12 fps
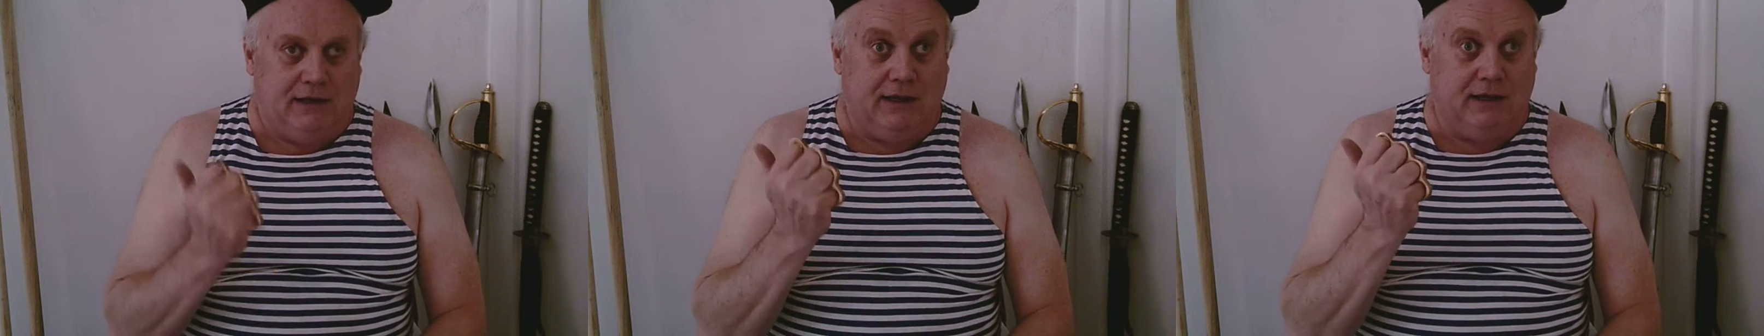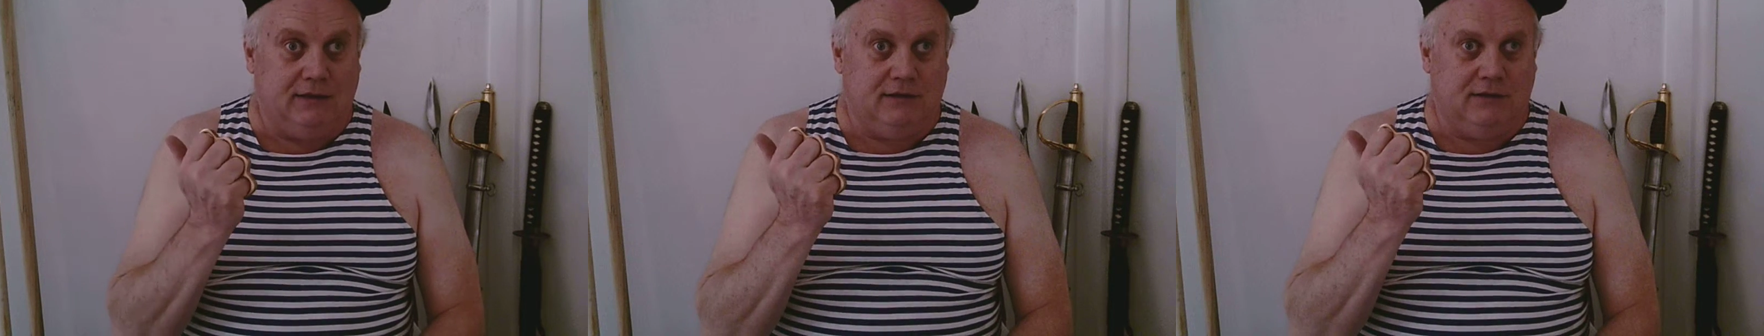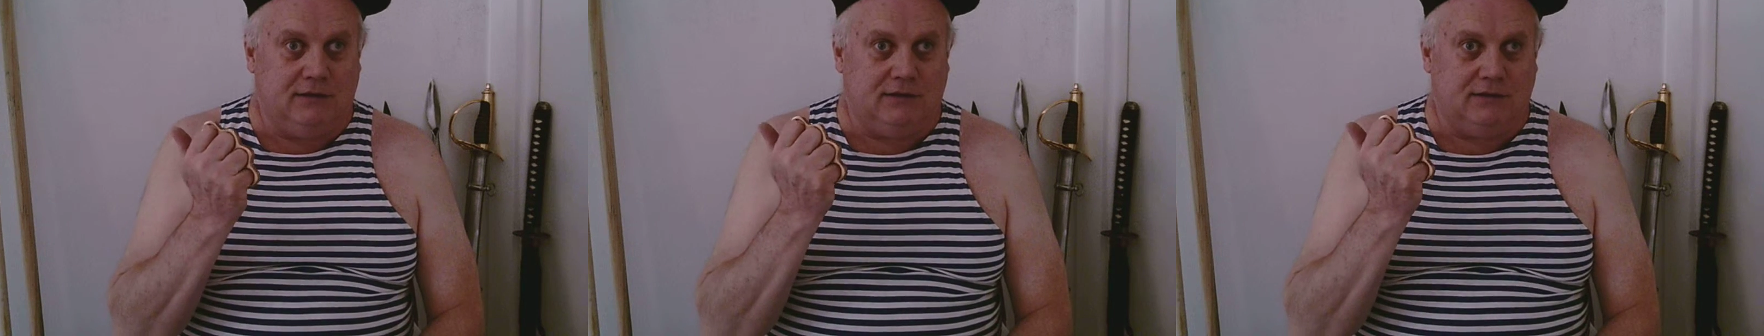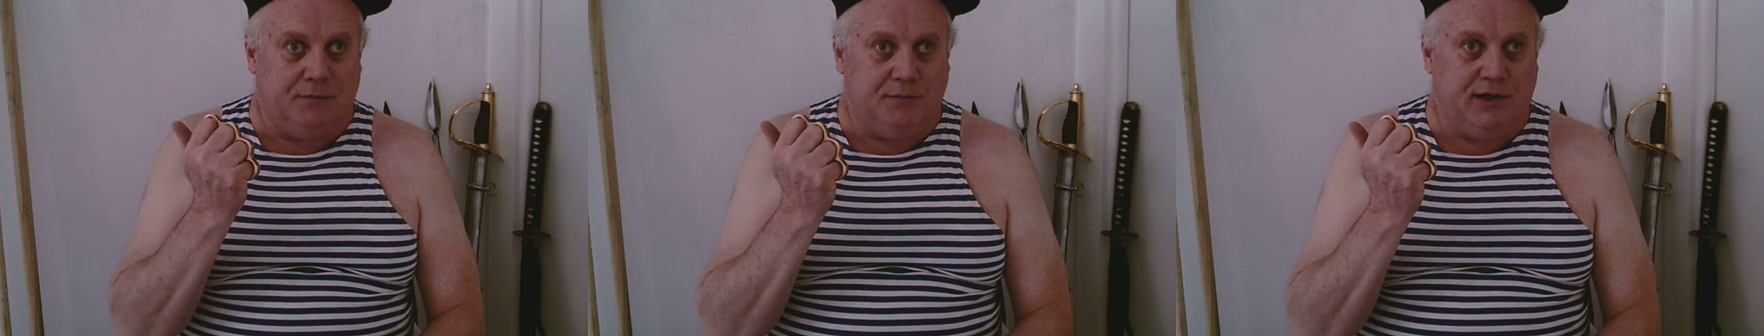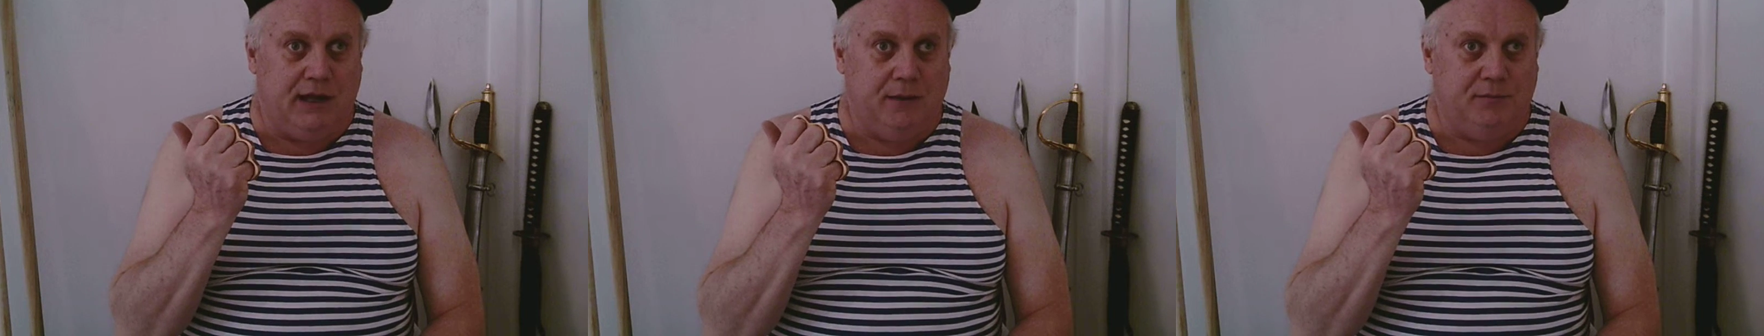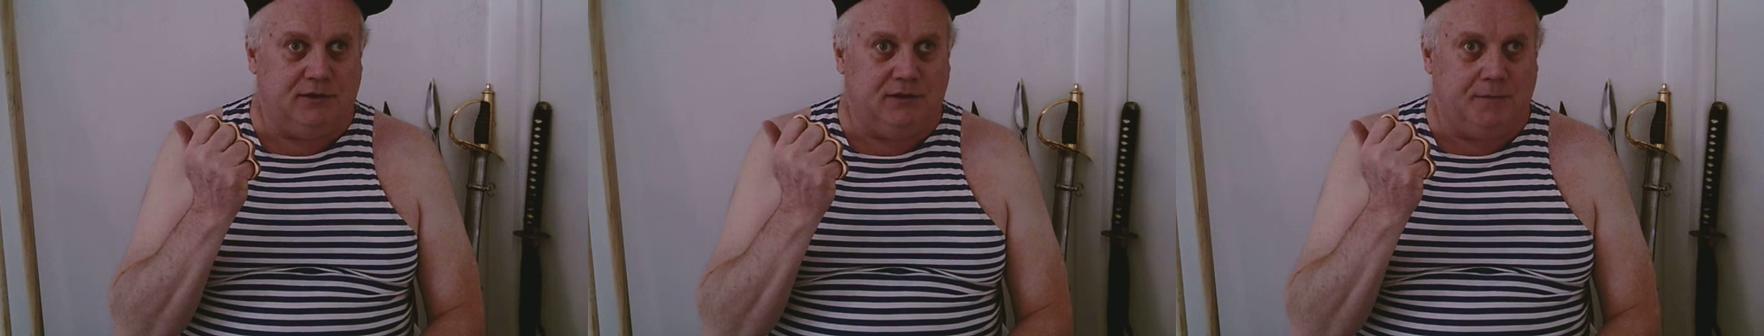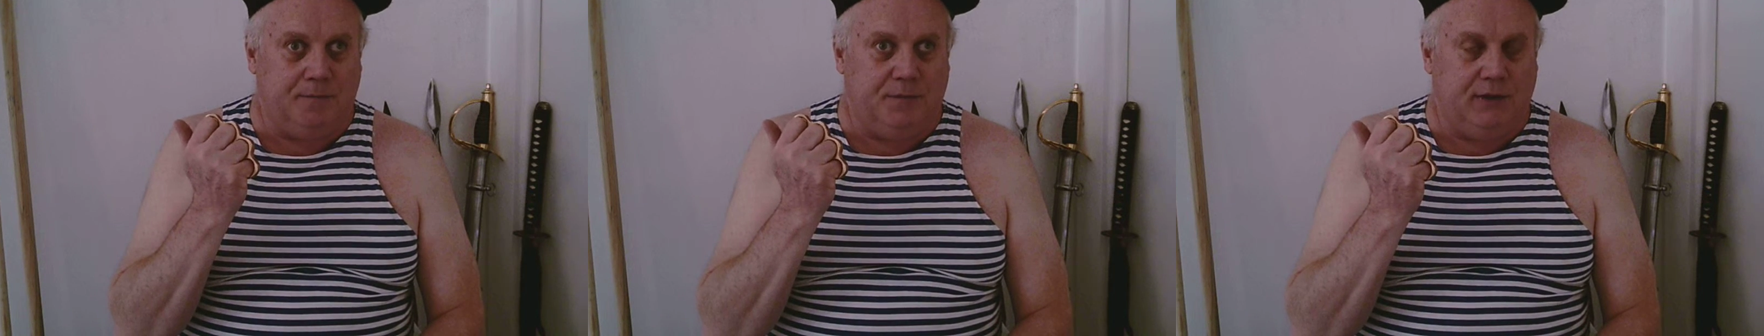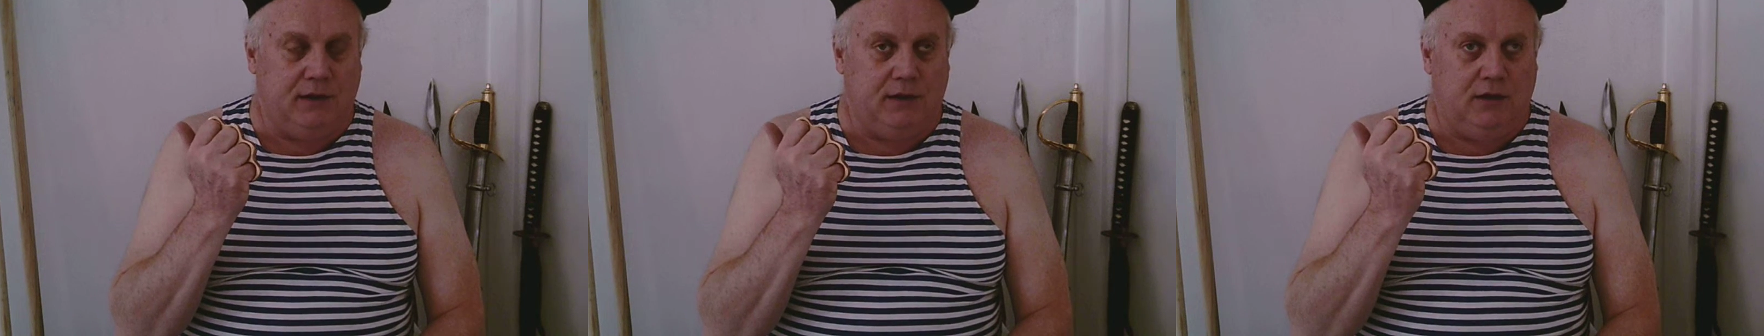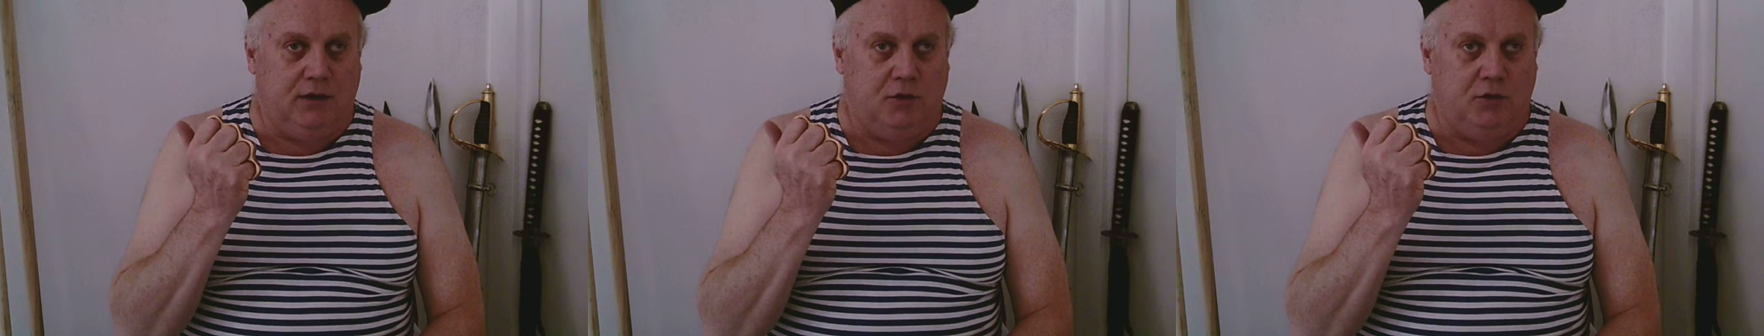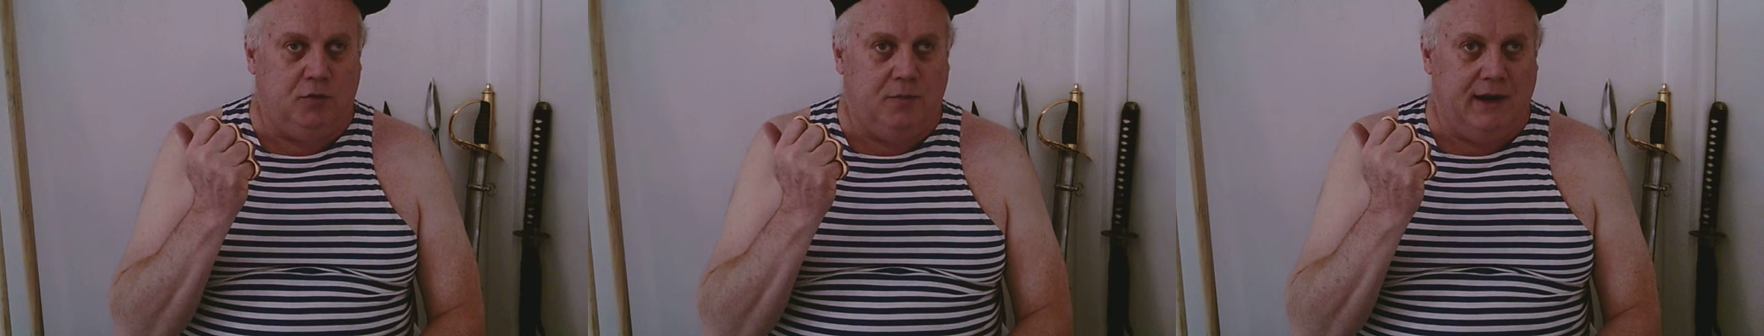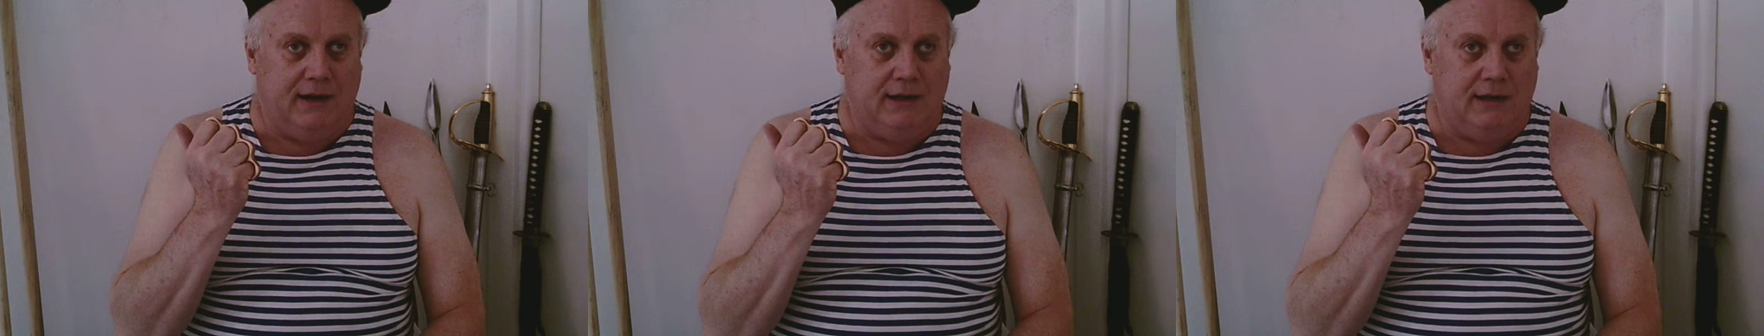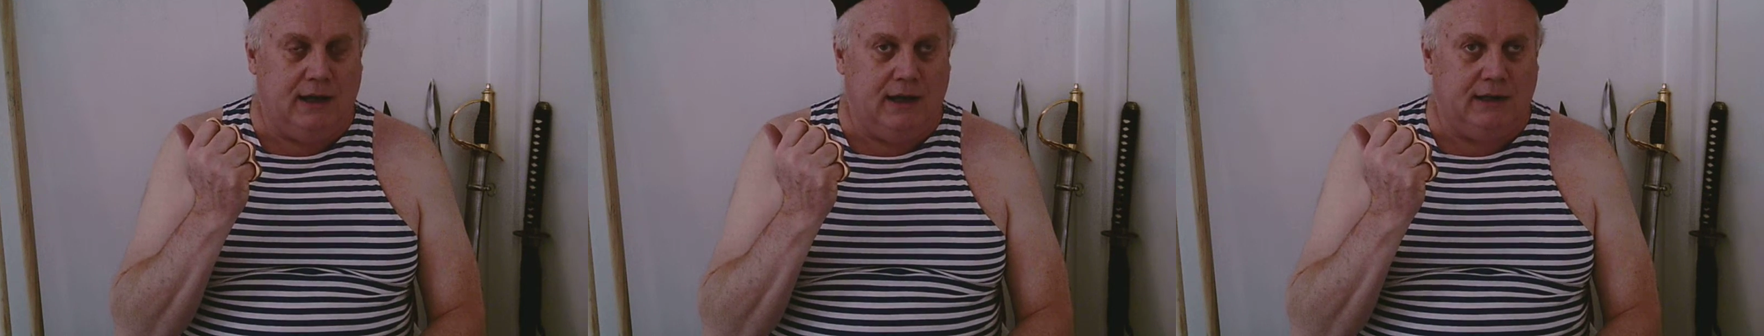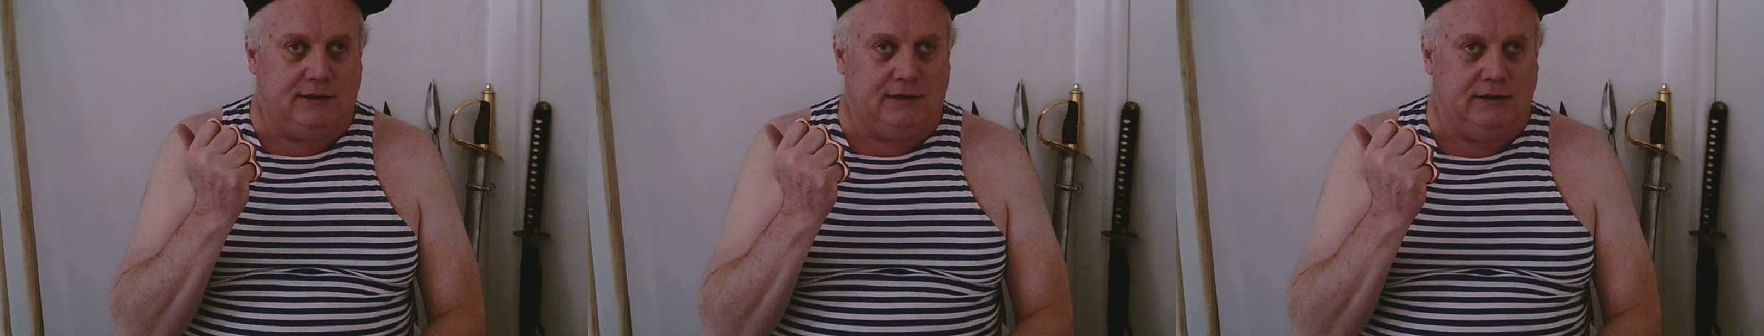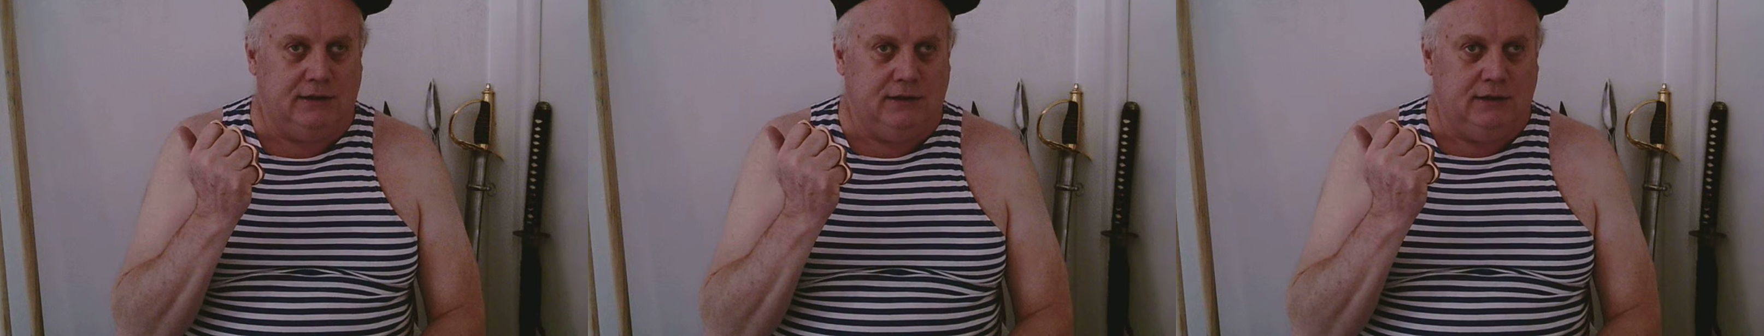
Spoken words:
The thing is sometimes, you might not